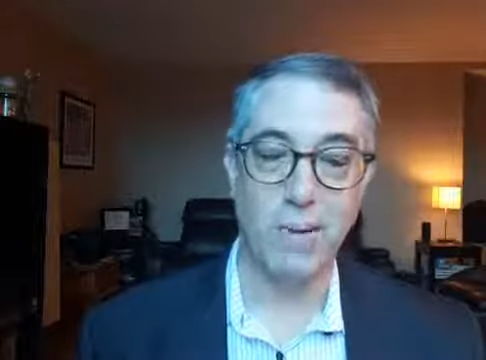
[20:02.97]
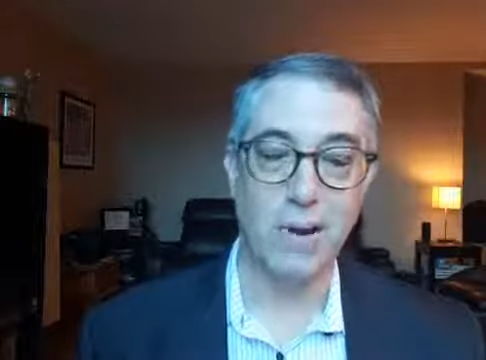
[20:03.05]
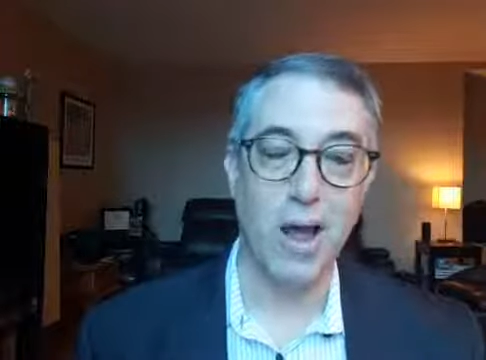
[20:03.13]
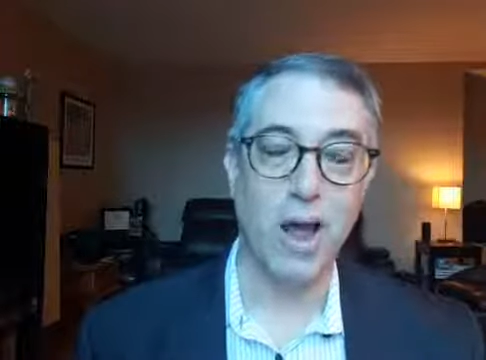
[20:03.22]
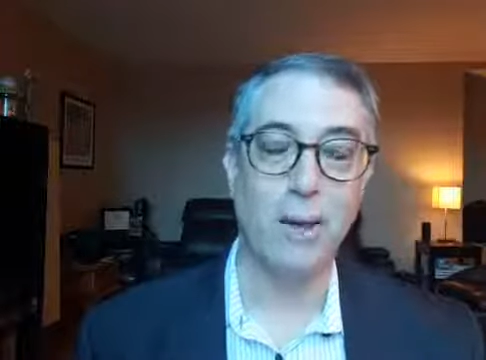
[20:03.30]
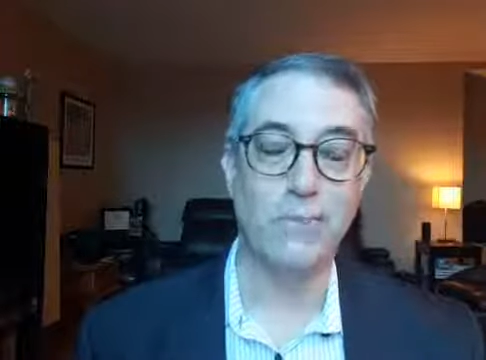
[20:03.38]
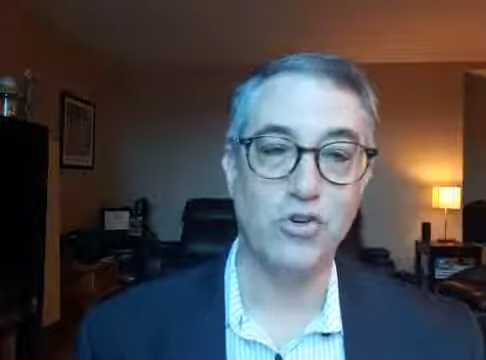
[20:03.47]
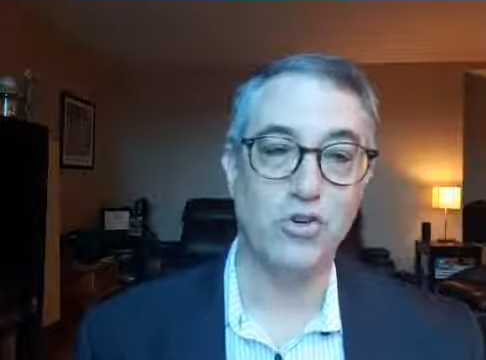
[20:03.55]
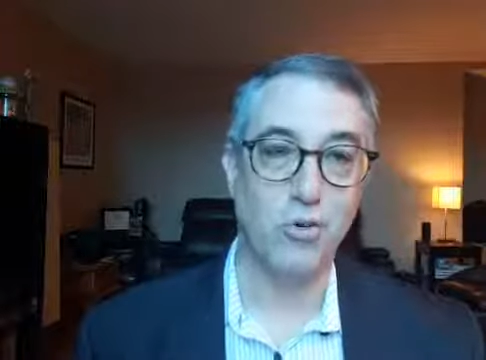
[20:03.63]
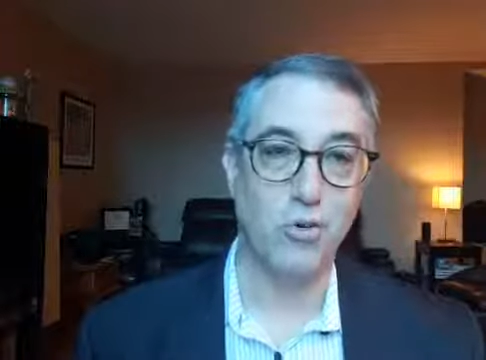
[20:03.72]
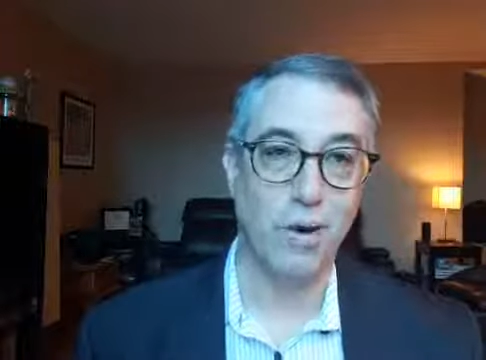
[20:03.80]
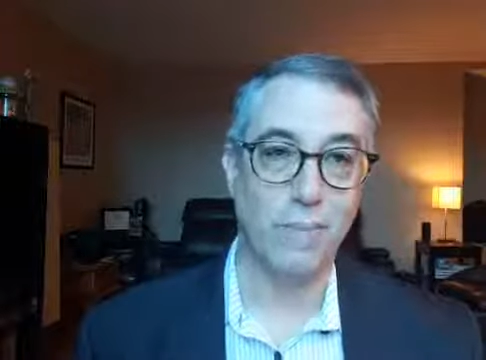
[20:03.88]
But I'm
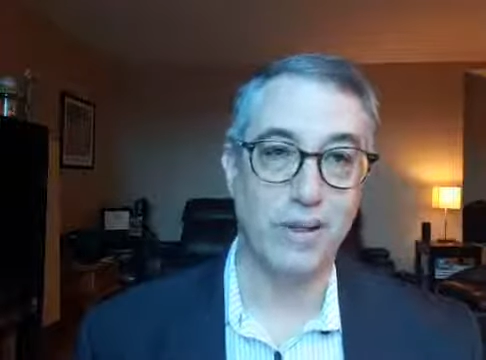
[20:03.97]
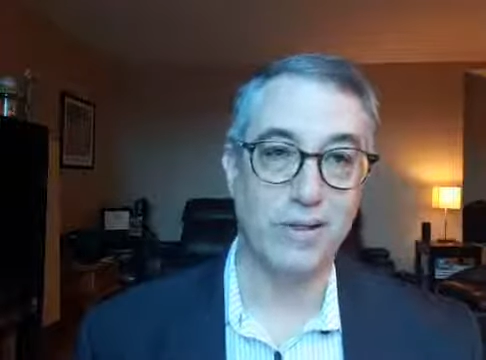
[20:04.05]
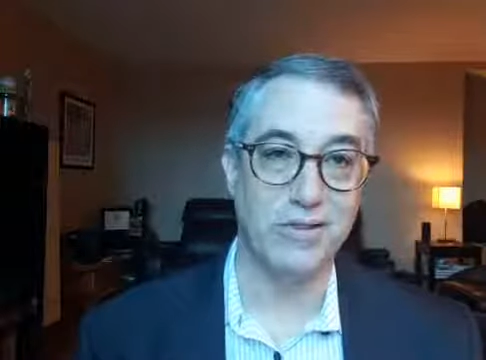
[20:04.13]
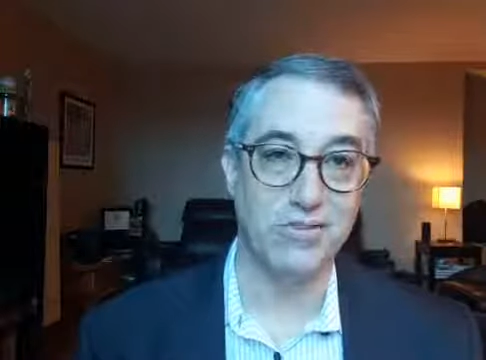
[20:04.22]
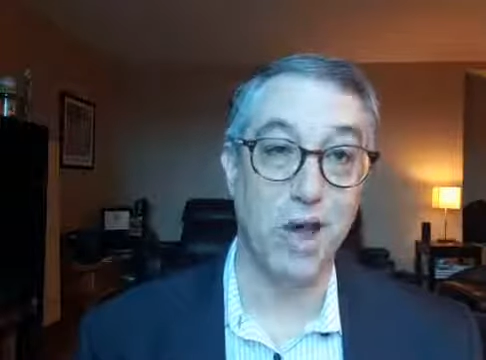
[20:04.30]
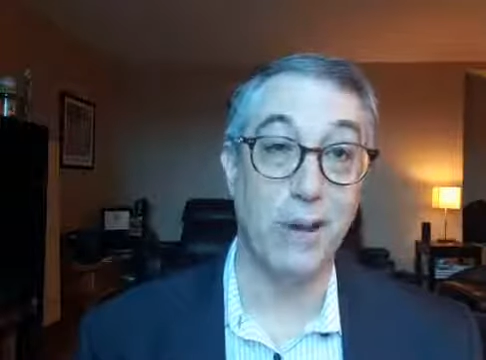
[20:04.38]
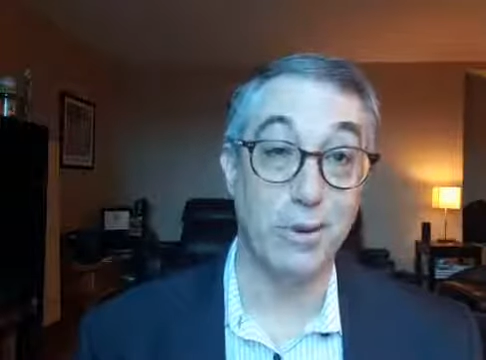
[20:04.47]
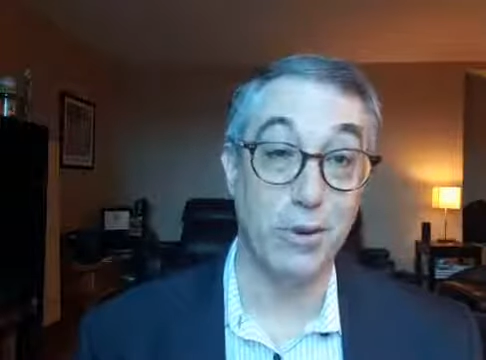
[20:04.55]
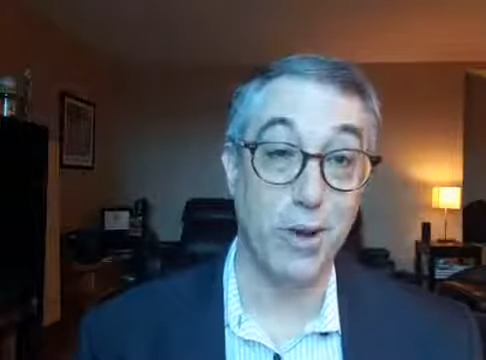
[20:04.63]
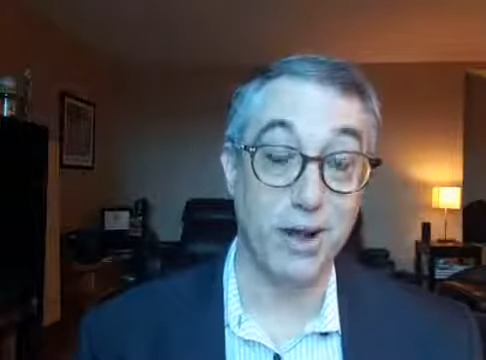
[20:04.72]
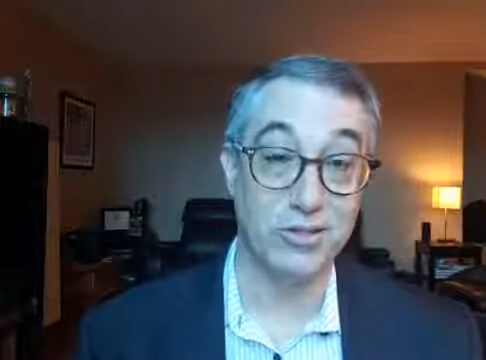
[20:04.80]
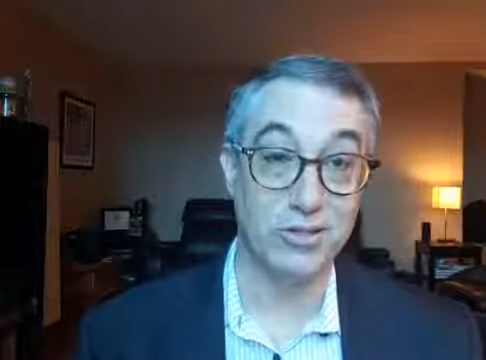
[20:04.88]
sure by the time
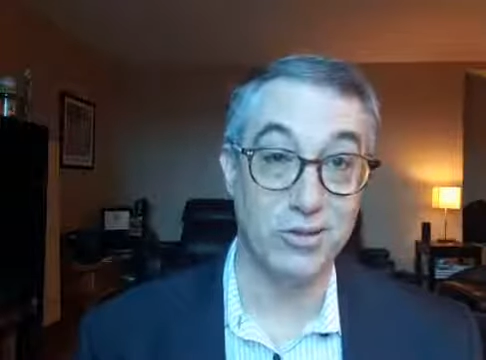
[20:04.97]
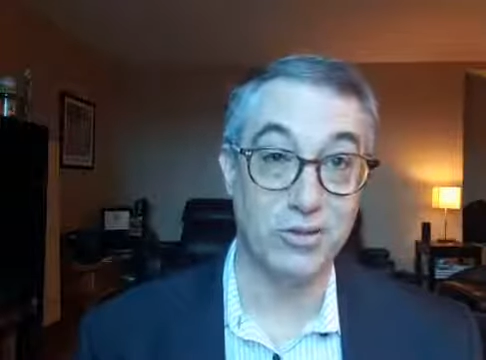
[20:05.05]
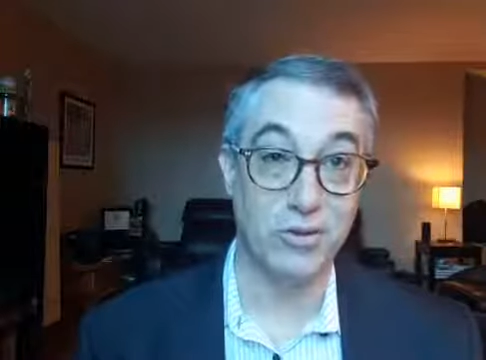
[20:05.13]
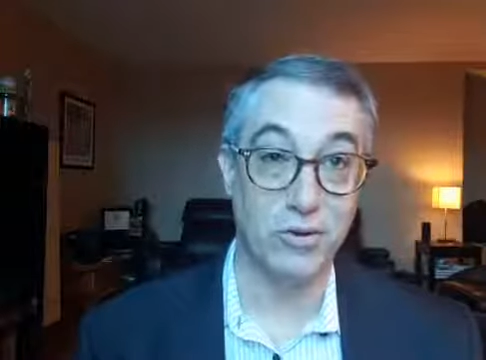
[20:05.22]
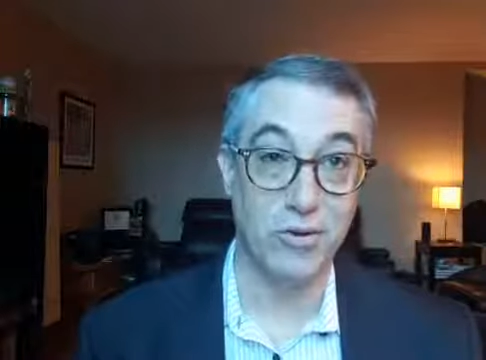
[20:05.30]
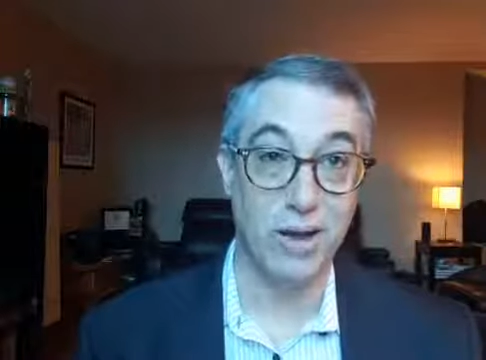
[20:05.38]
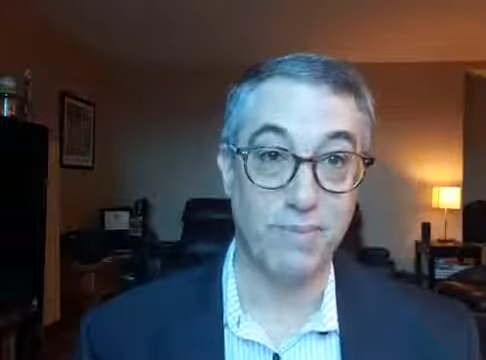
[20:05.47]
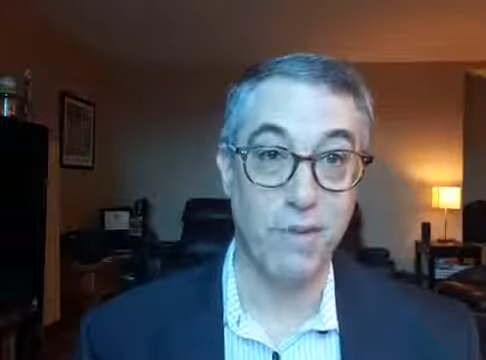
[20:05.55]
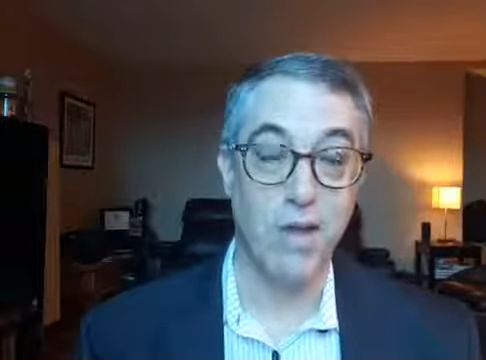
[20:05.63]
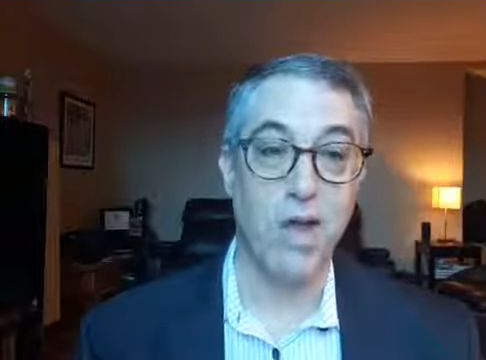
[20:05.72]
you actually do that,